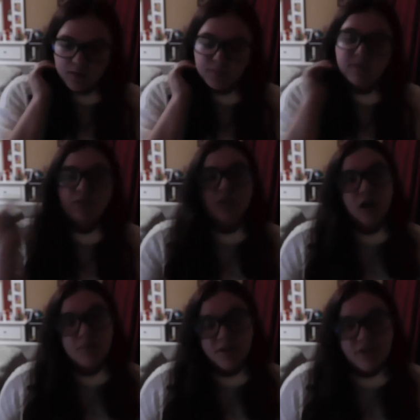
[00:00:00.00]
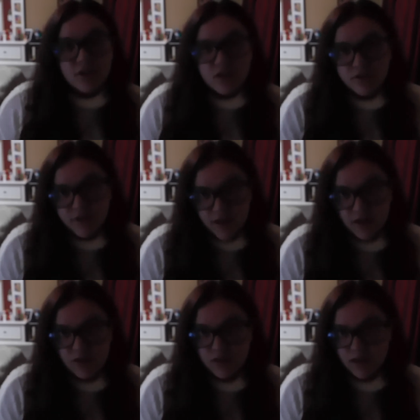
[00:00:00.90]
if you saw my first two
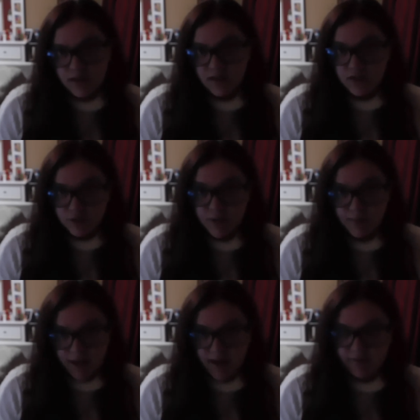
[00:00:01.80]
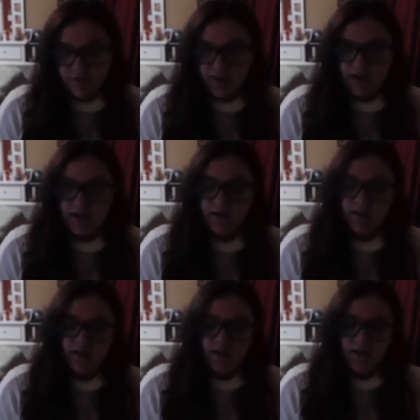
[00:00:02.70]
videos, I did do my makeup for that.
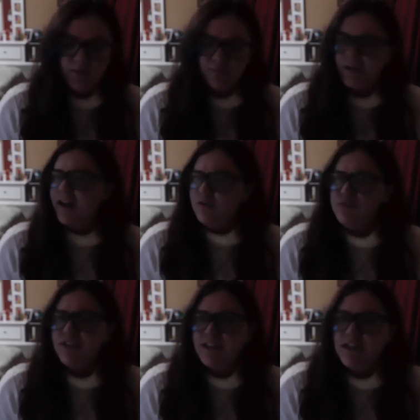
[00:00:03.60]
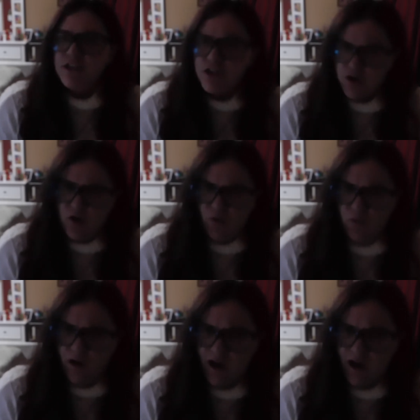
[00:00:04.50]
But I don't really know how